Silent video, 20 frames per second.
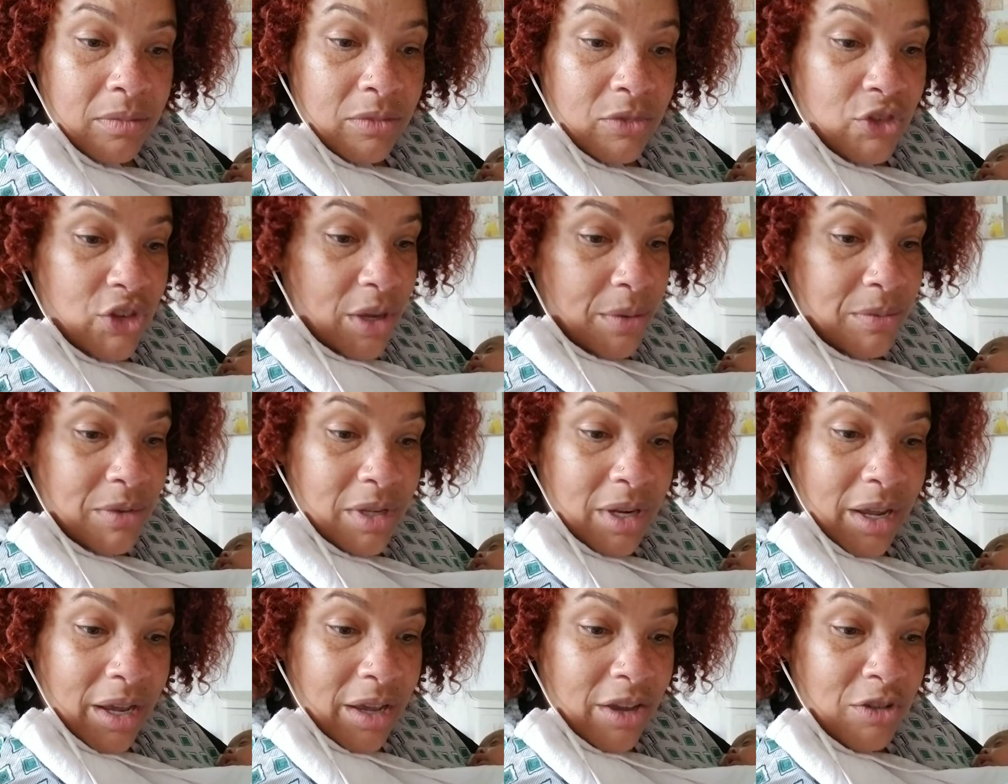James
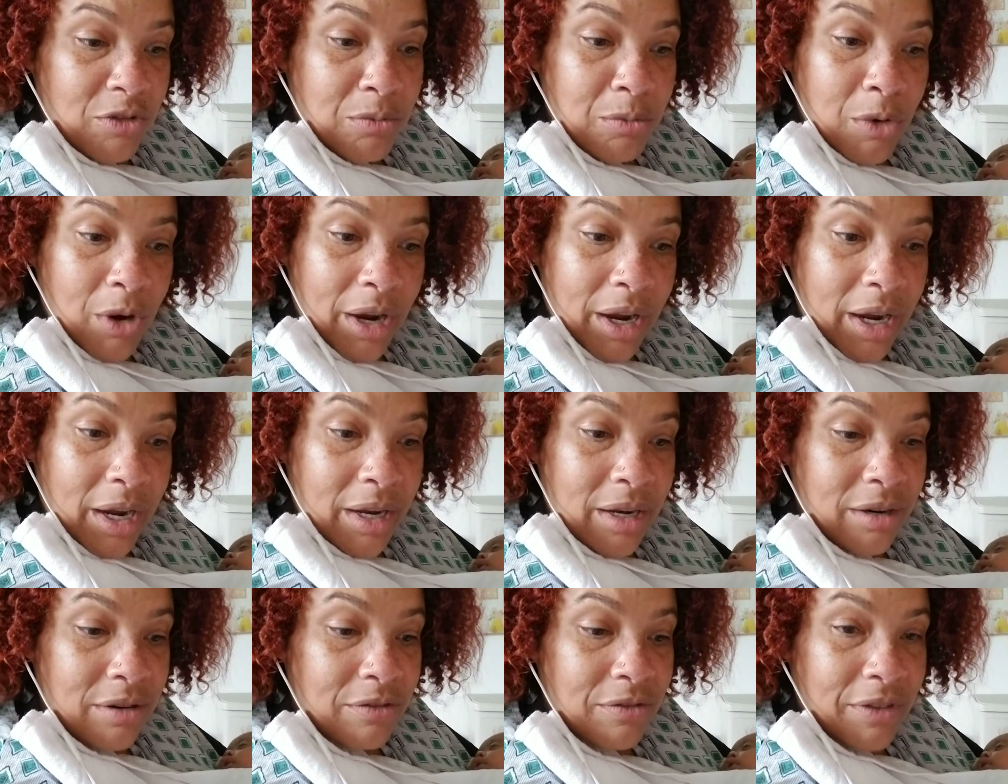and I have
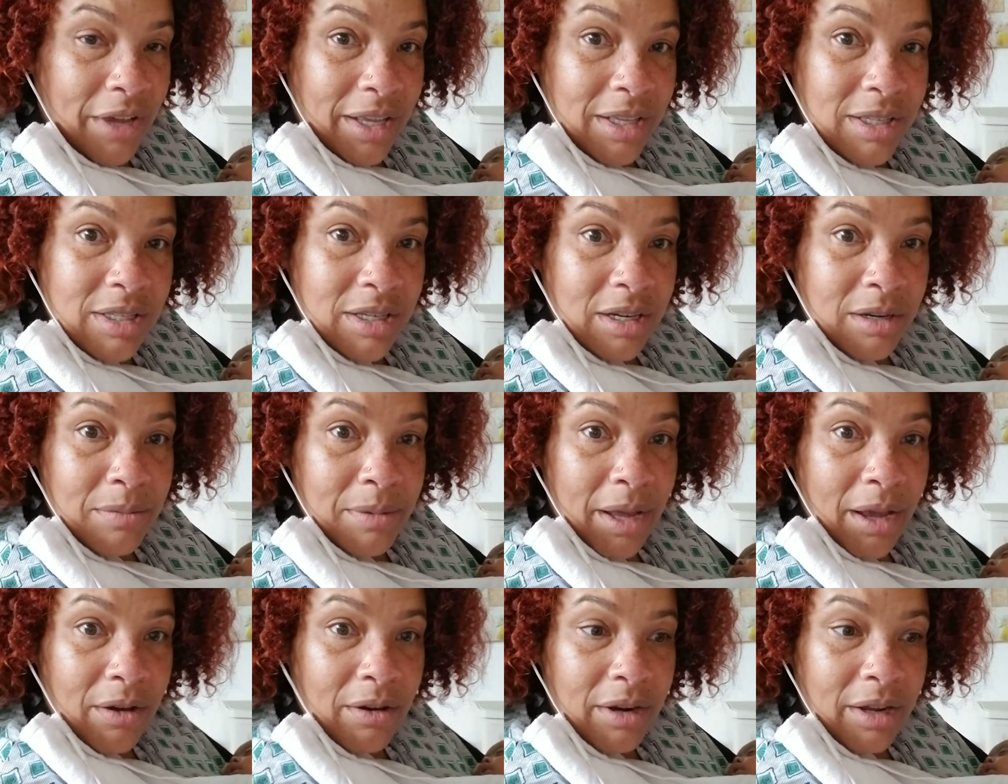prayed and fasted
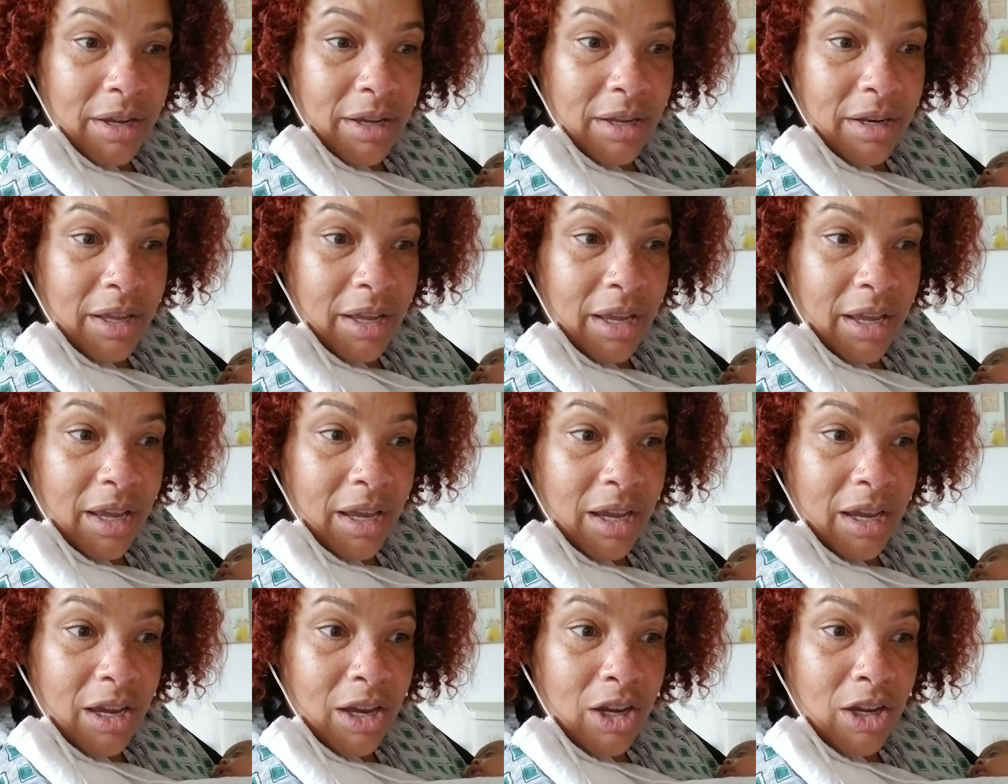about it,
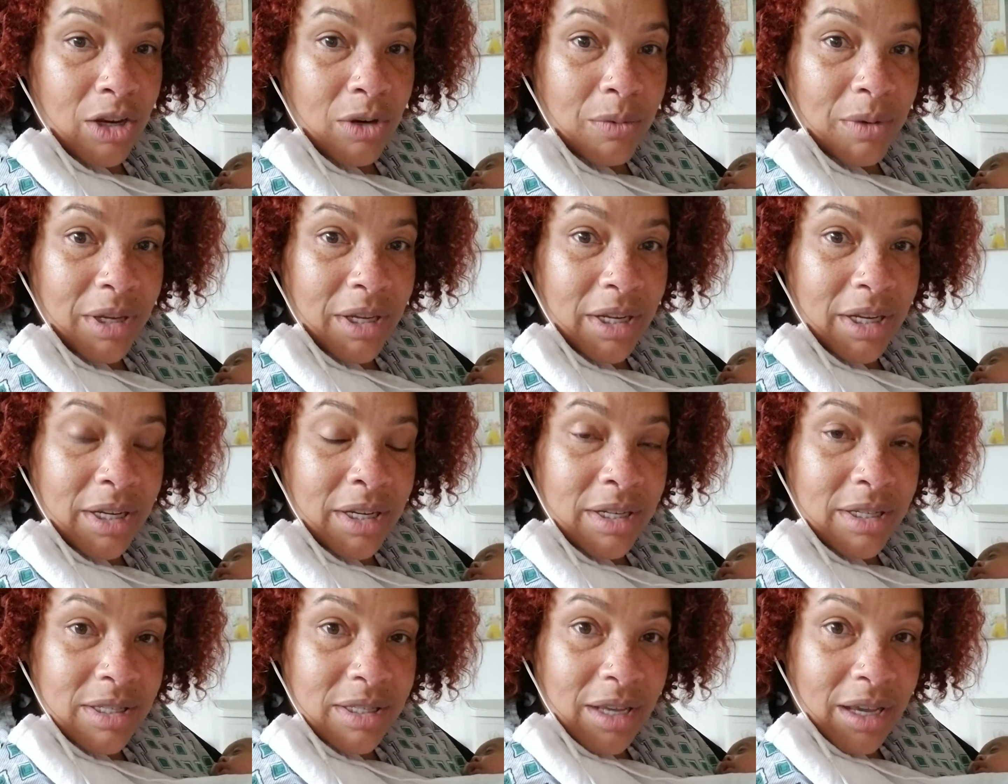and we
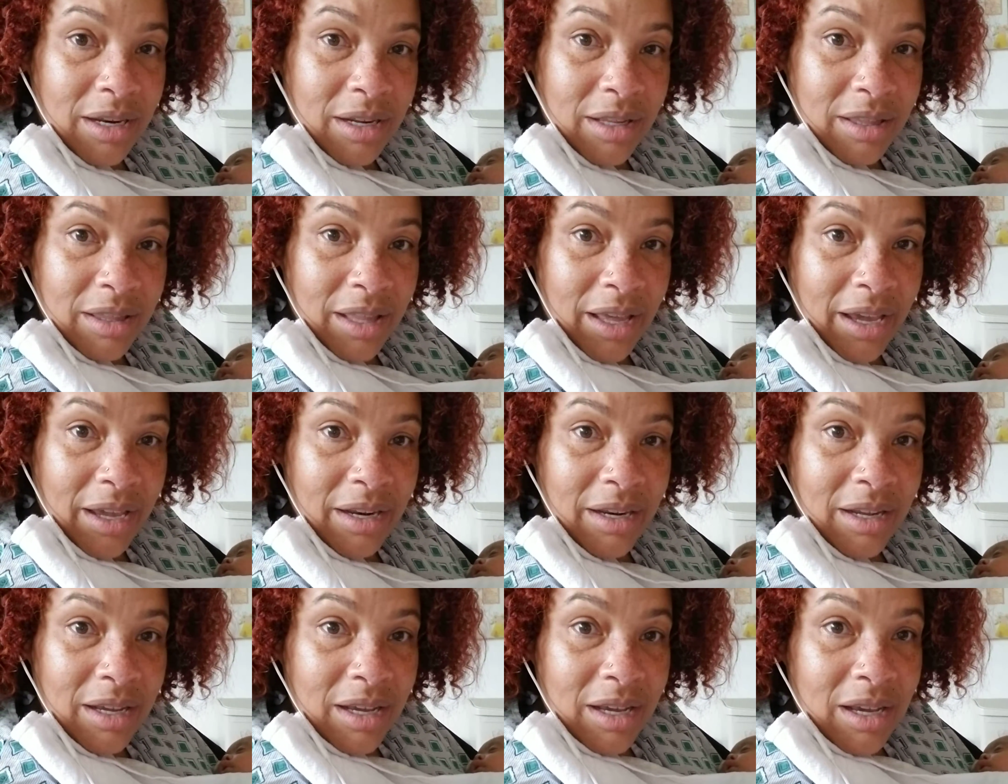decided that
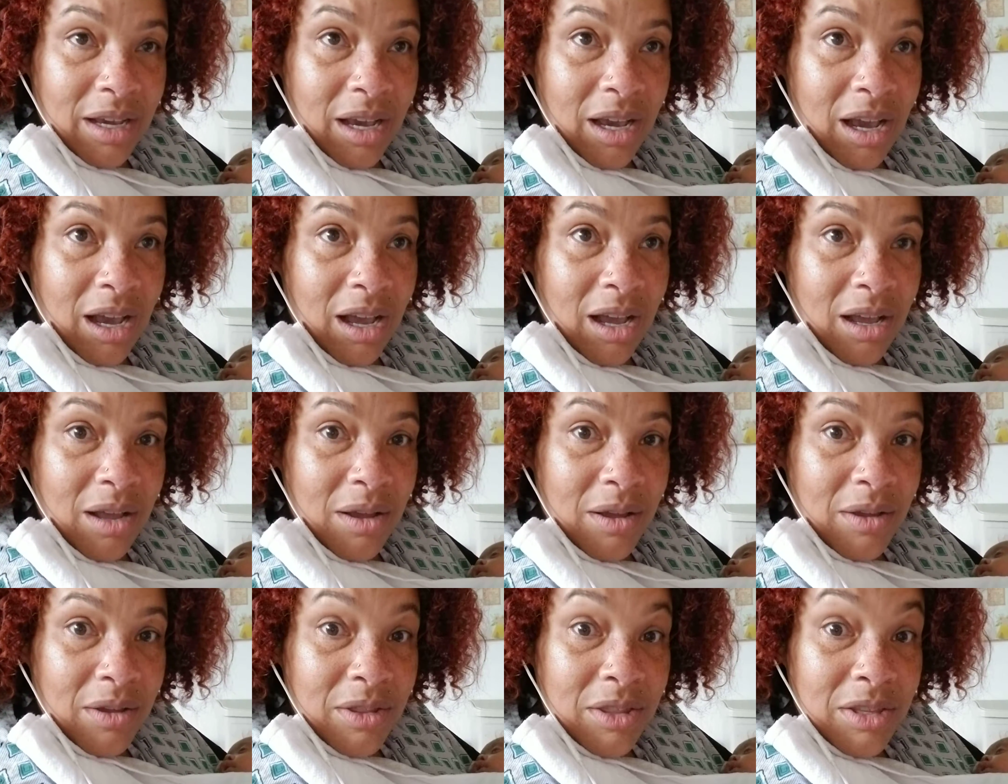
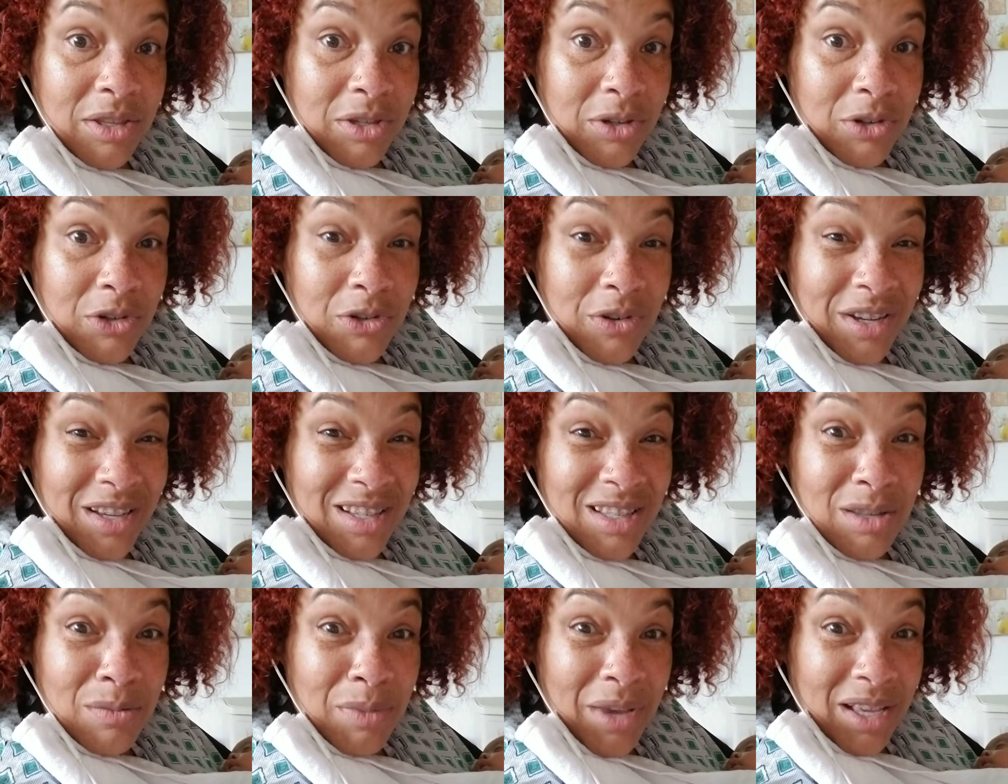the surgery
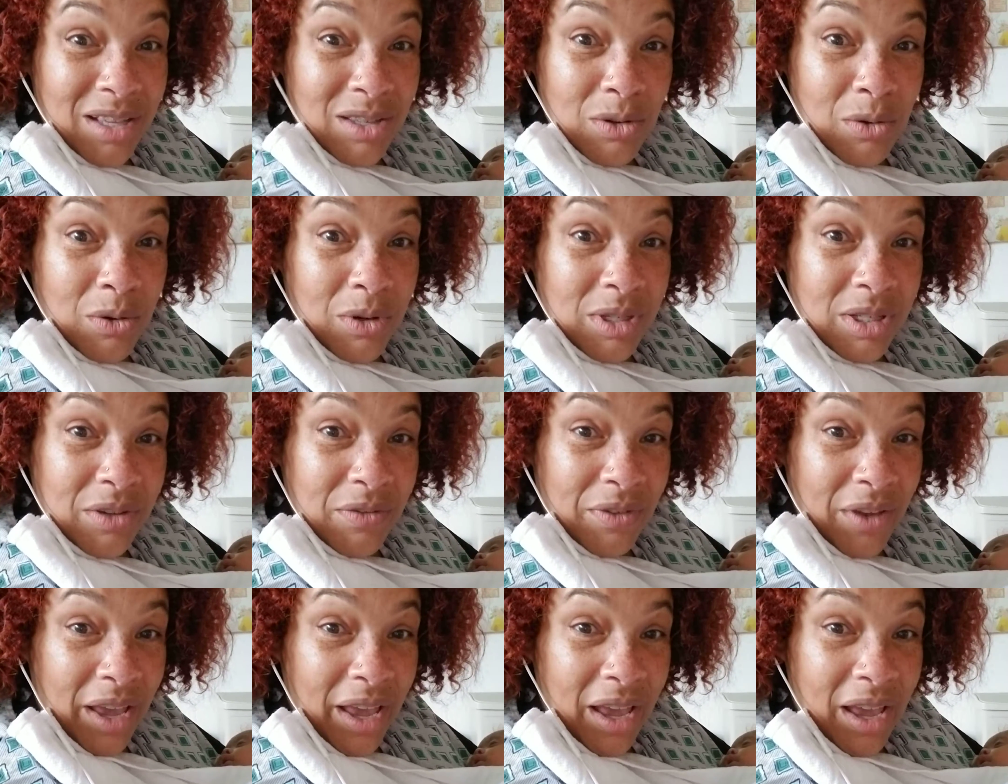is the best course of
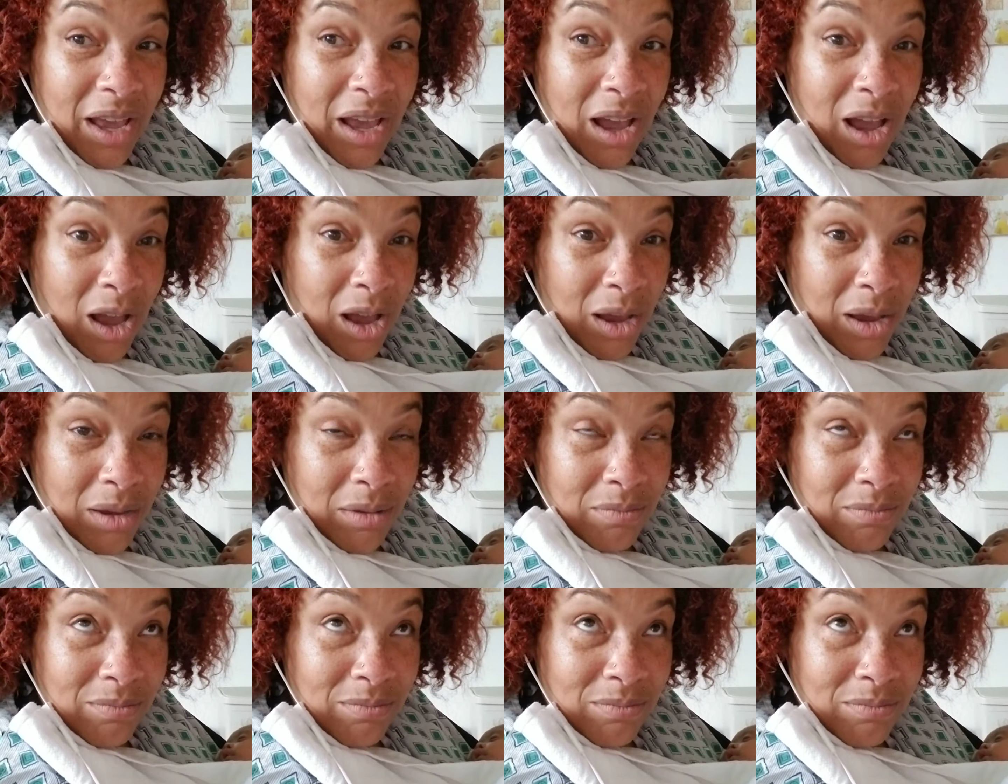
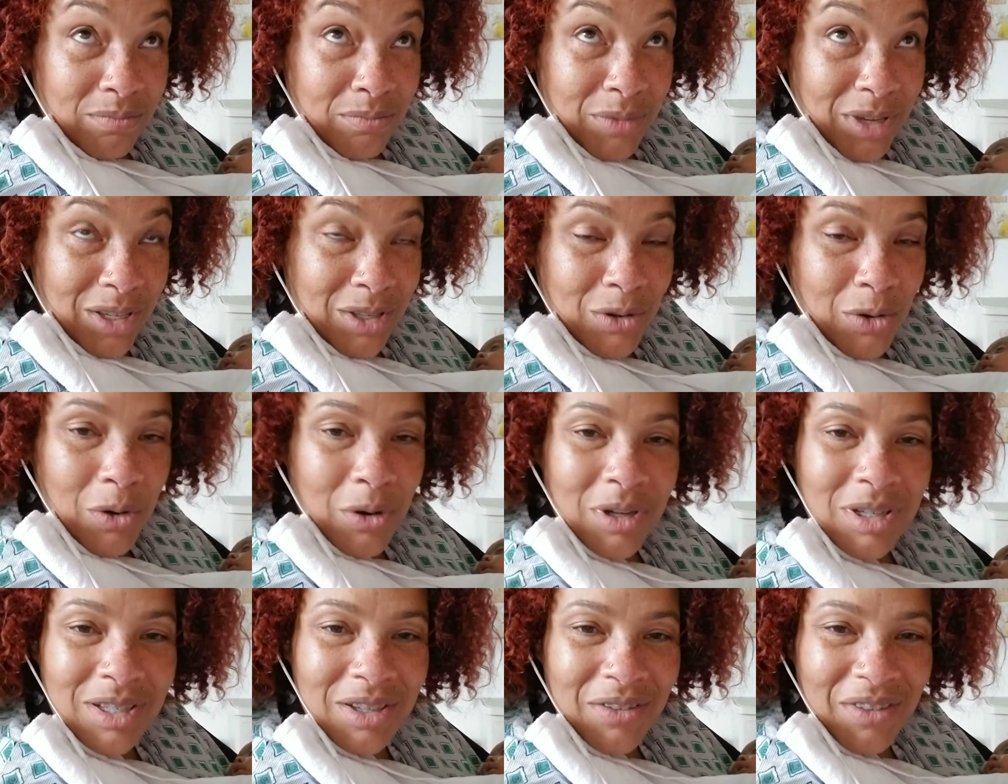
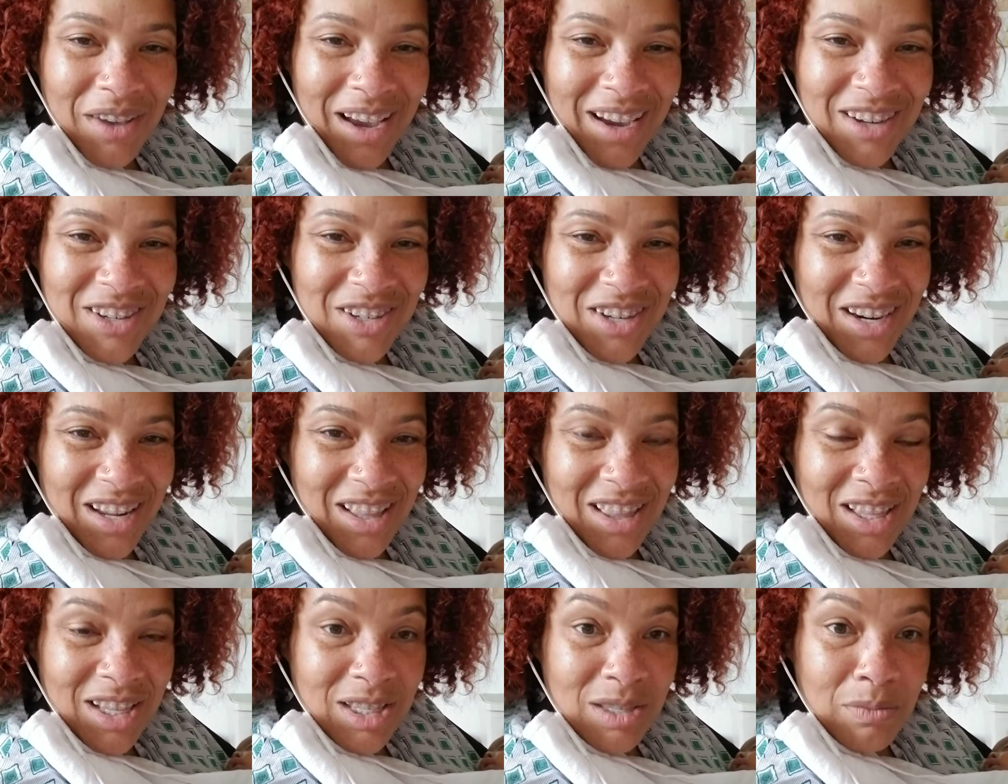action
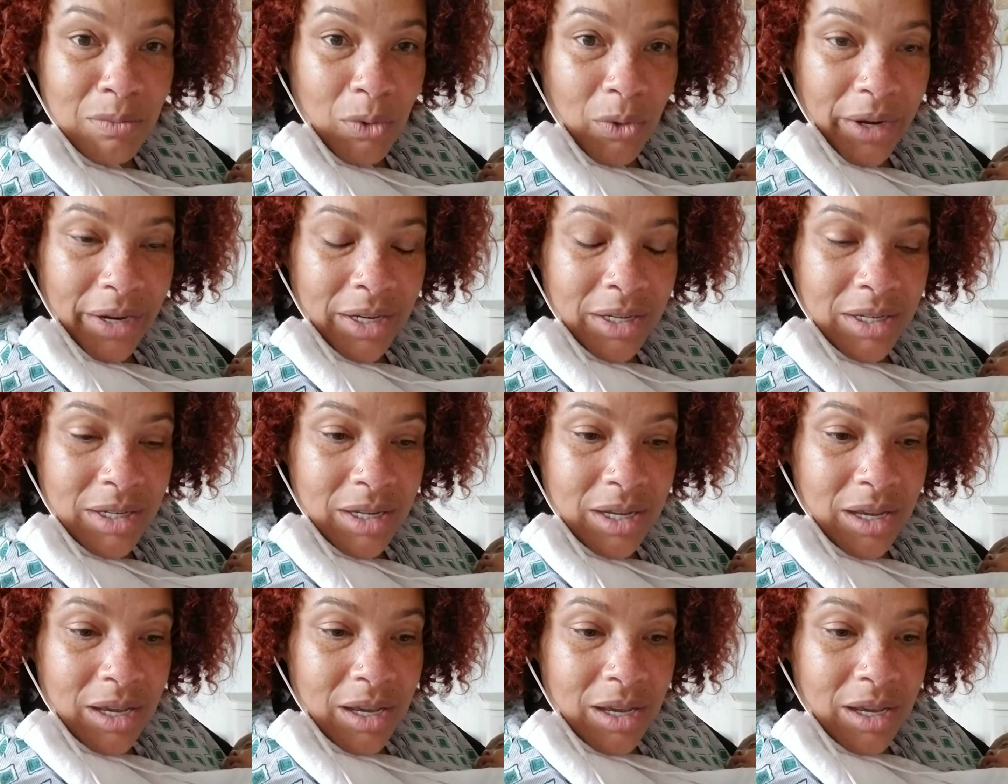at this point,